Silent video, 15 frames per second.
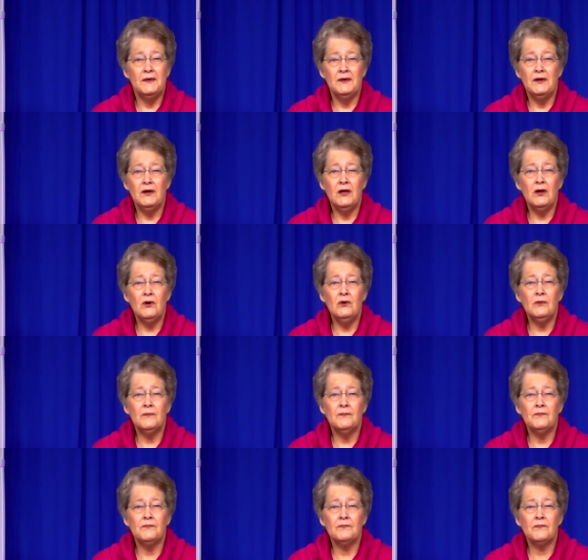No.
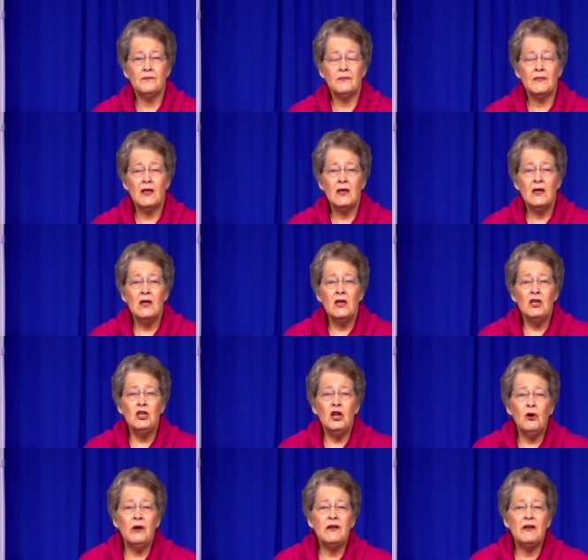You know,